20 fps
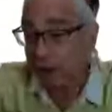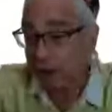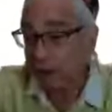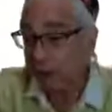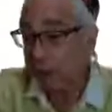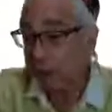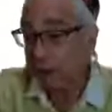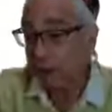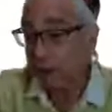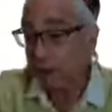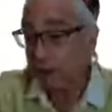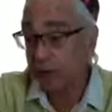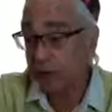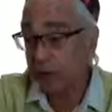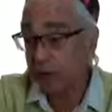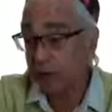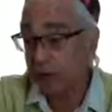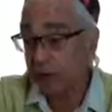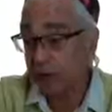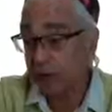right away.
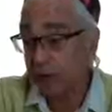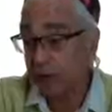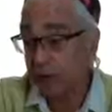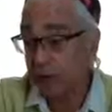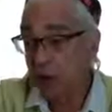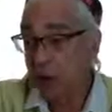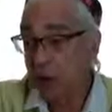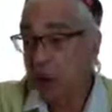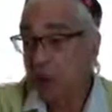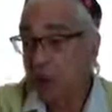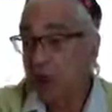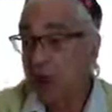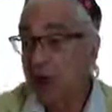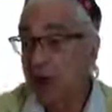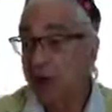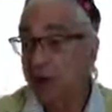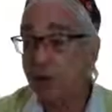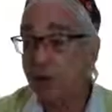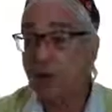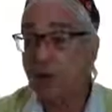Yeah. And
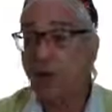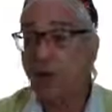if it